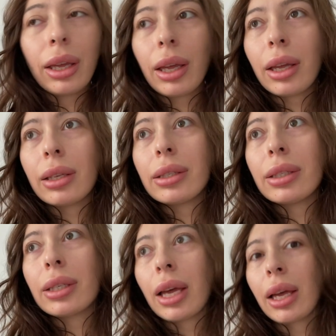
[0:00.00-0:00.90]

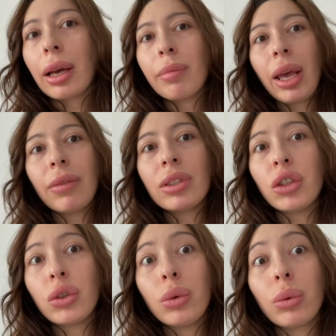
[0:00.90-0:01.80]
And uh, I'm gonna have
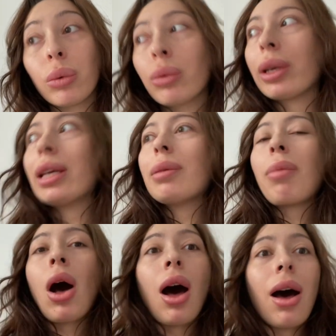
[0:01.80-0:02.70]
to
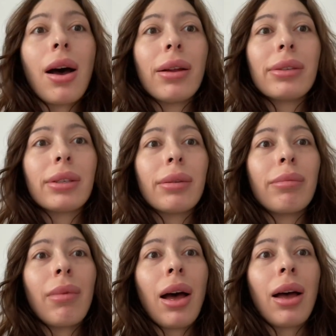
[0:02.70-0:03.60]
repot
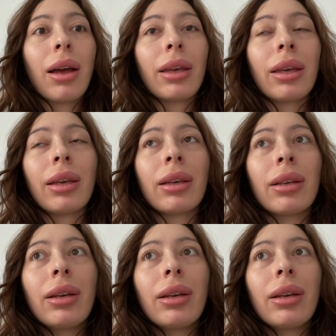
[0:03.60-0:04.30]
my